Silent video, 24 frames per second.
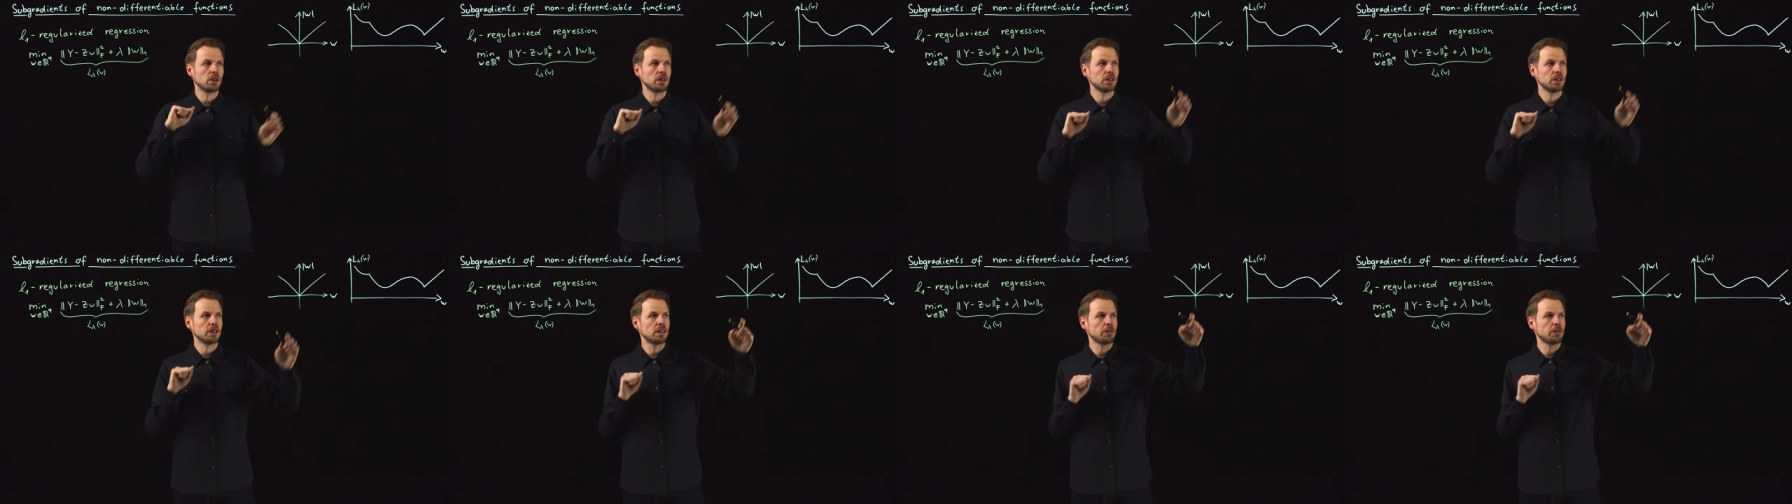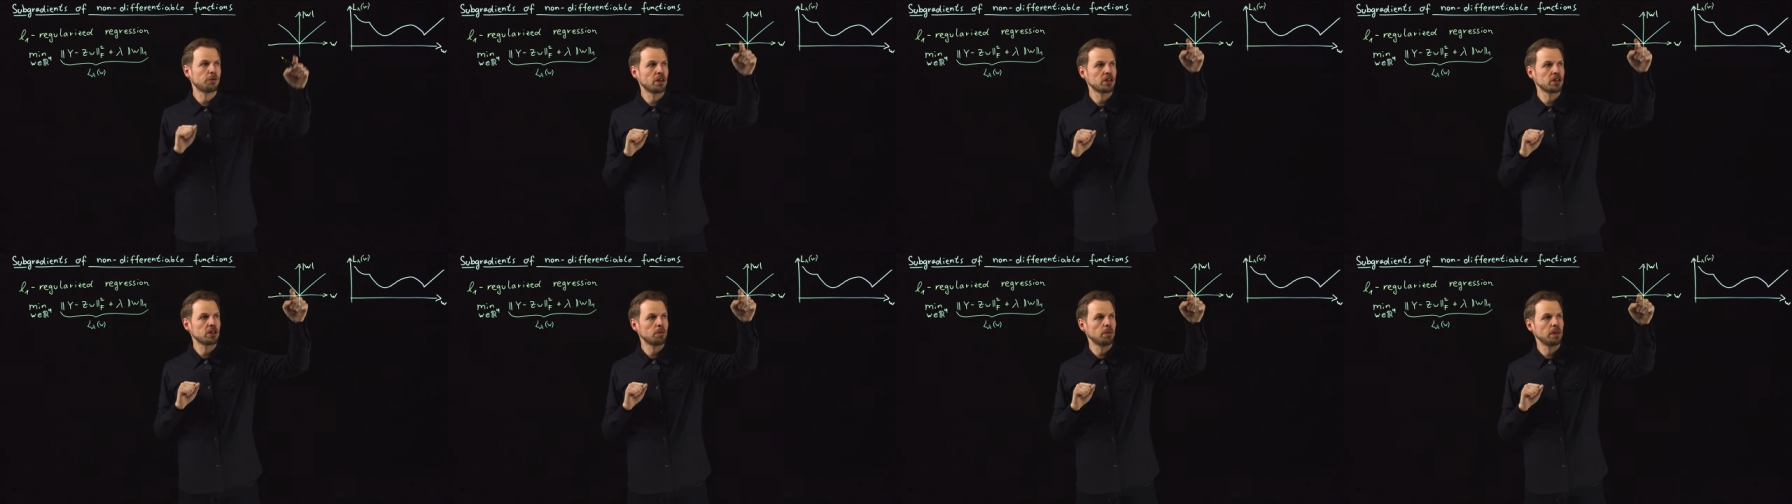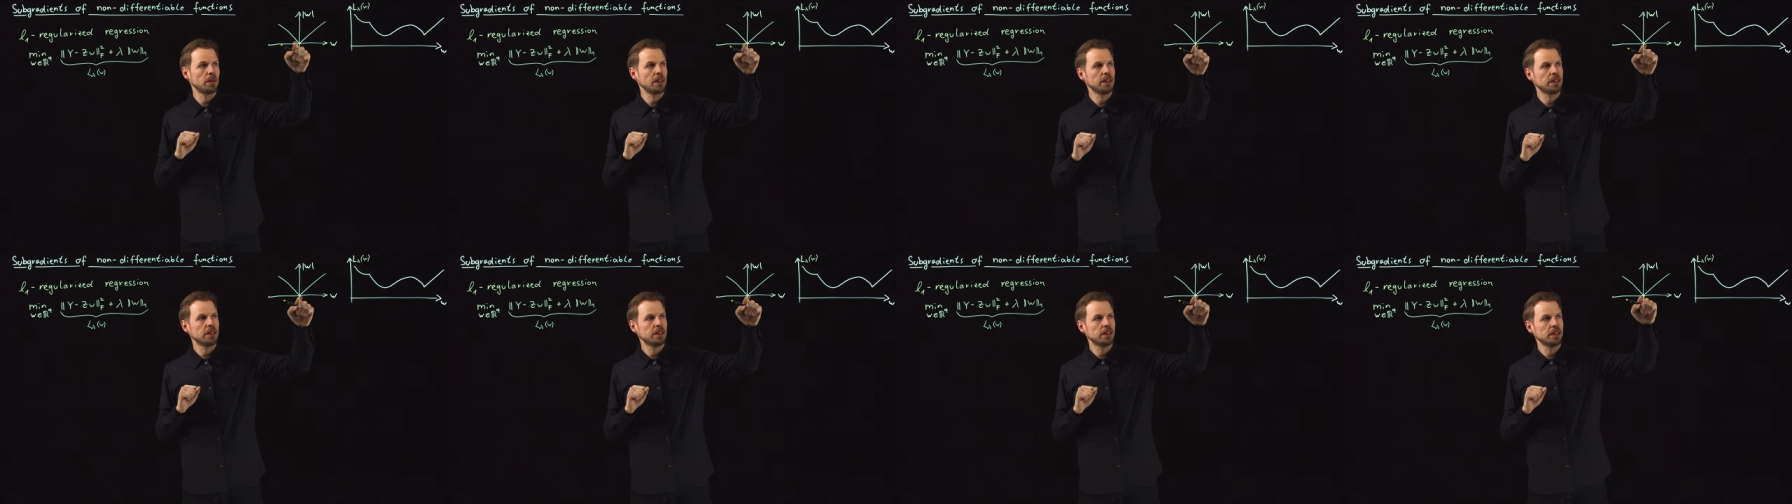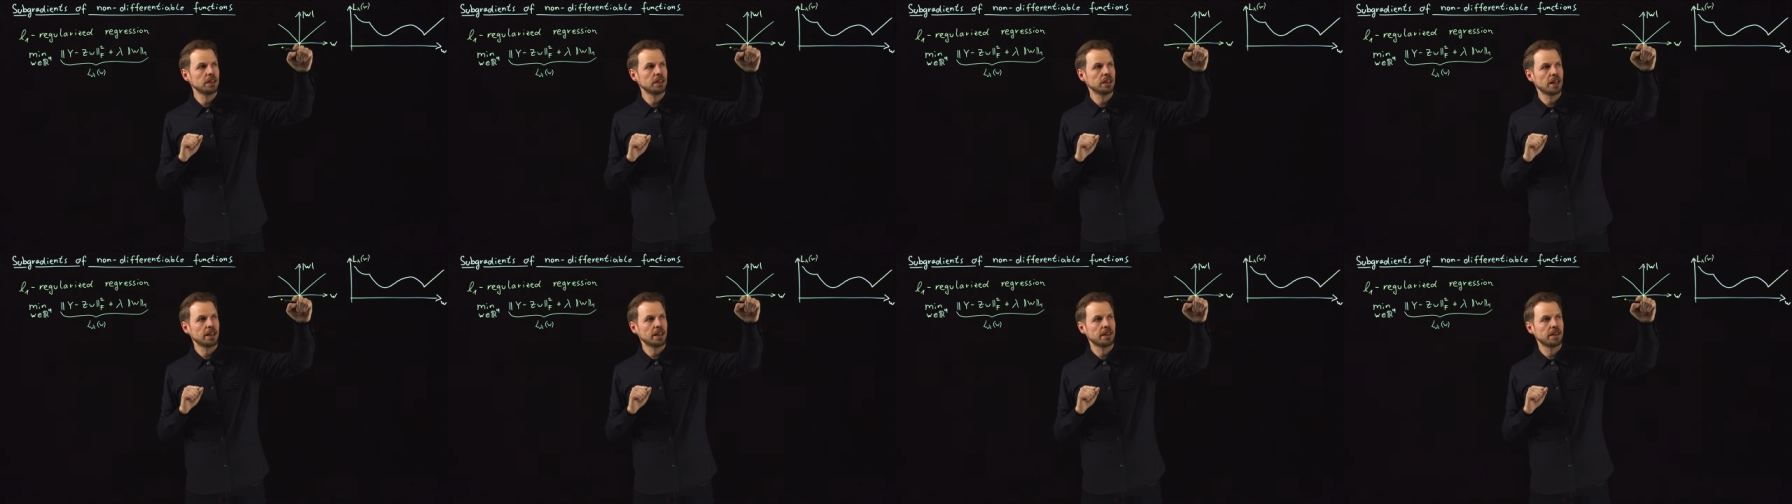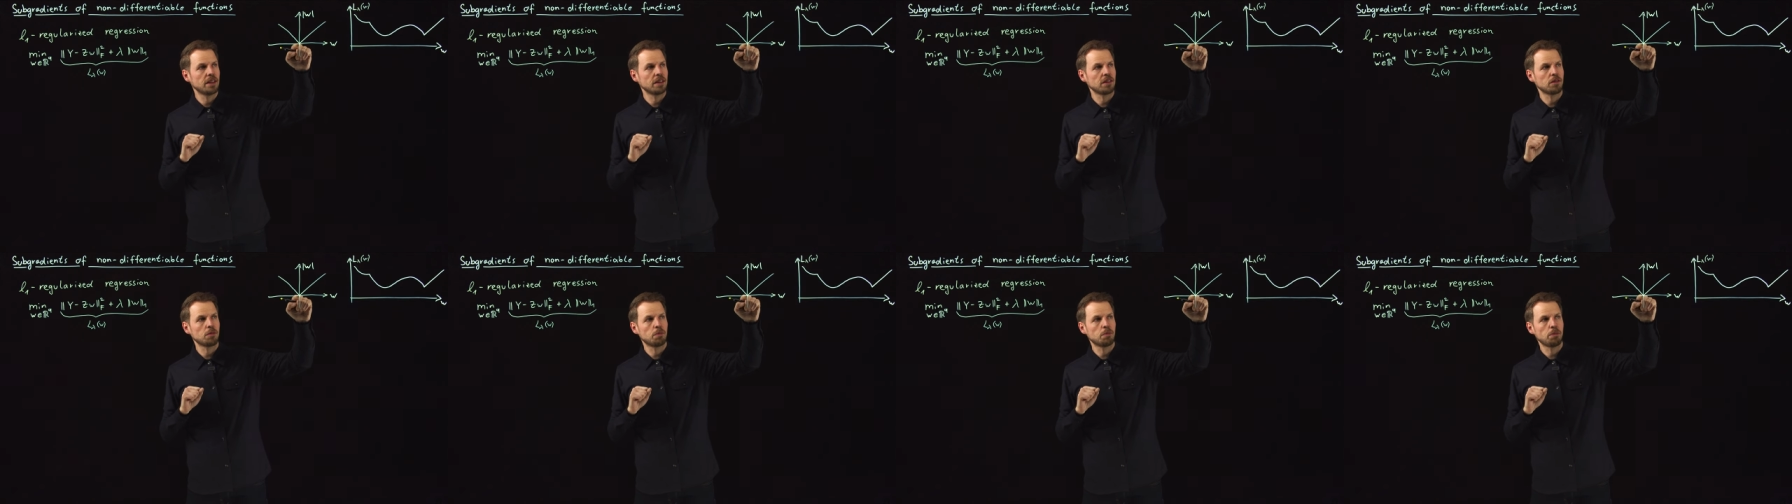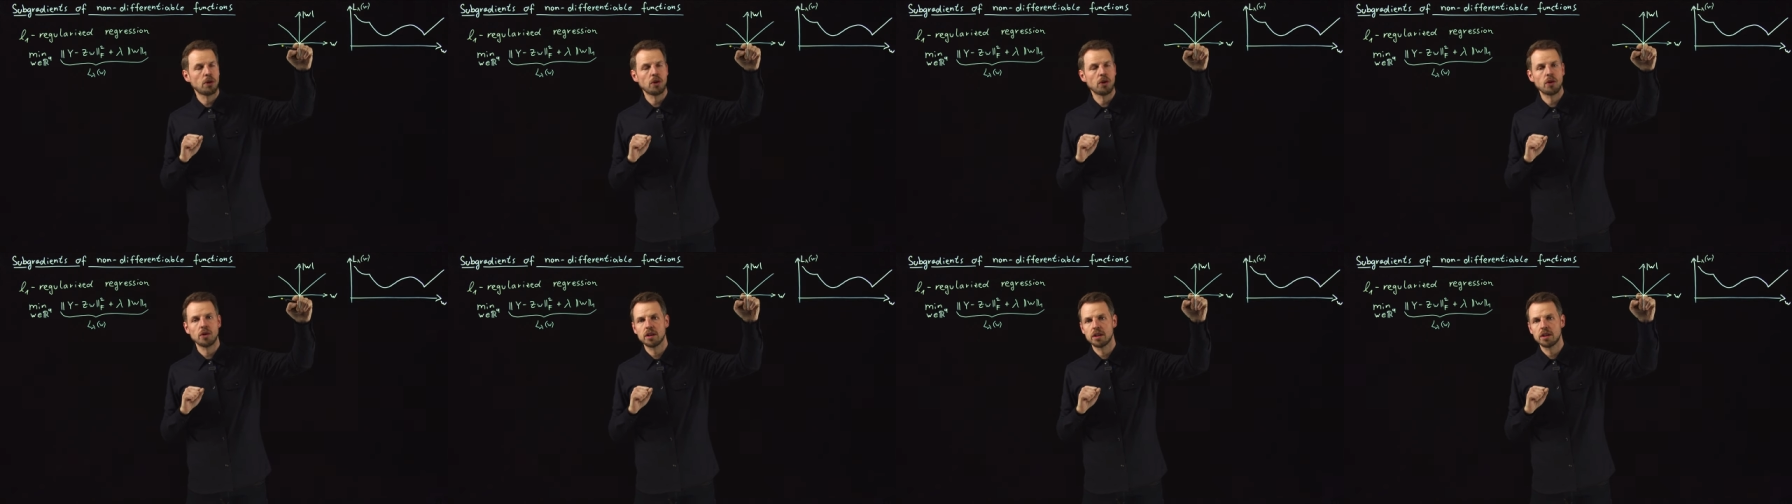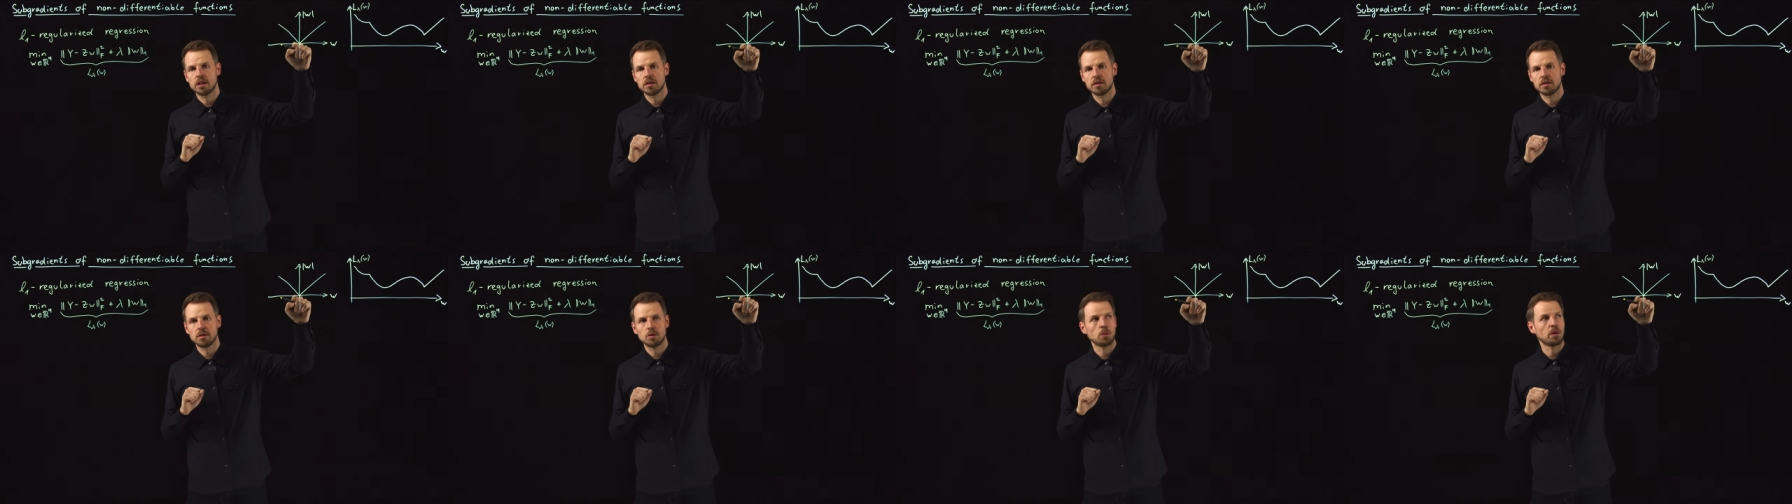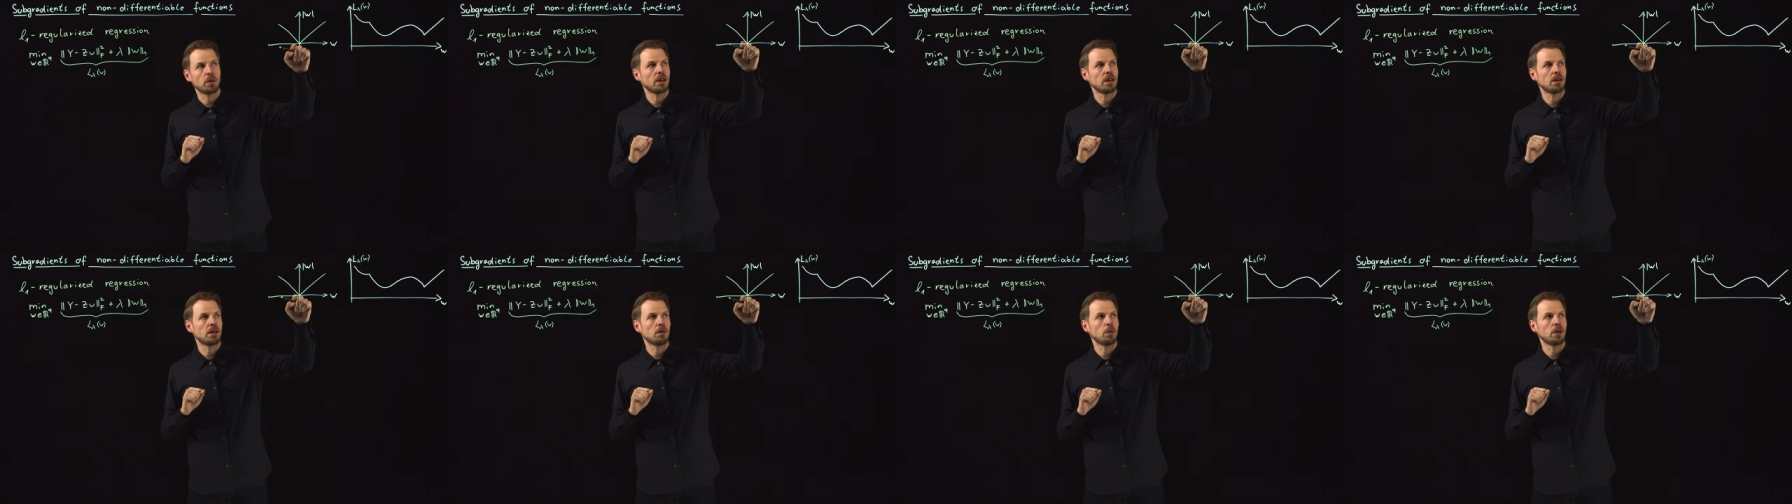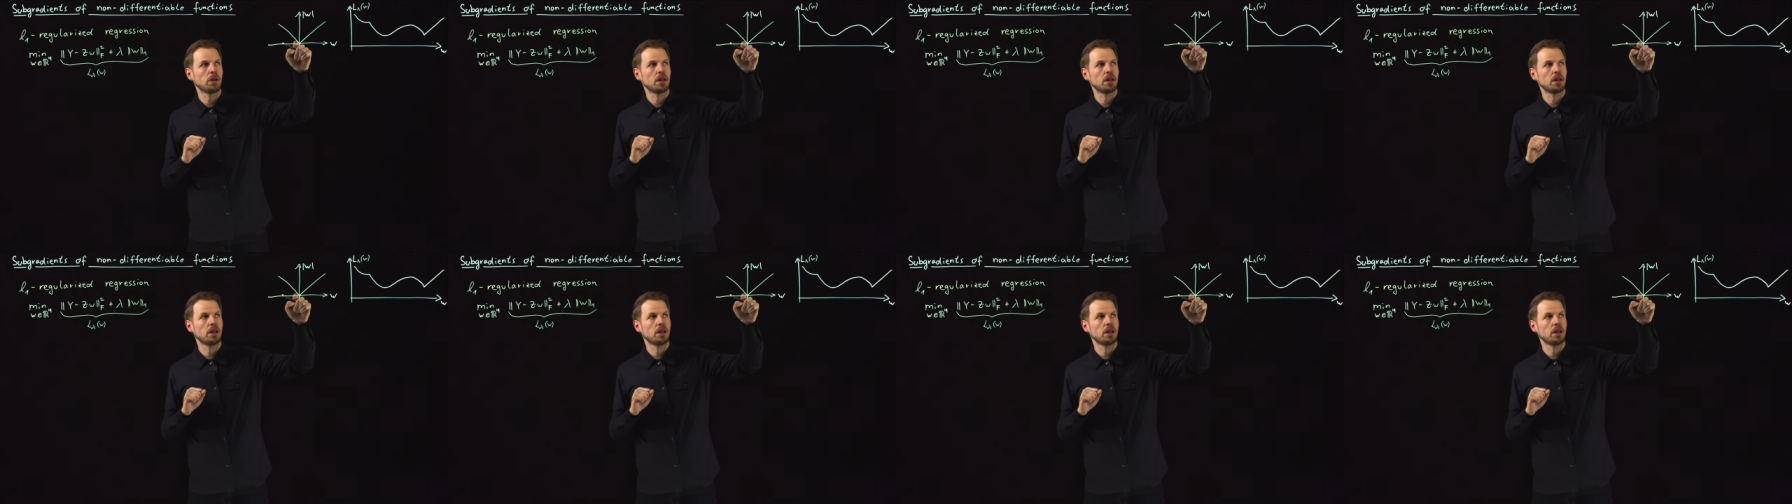differentiability at this point where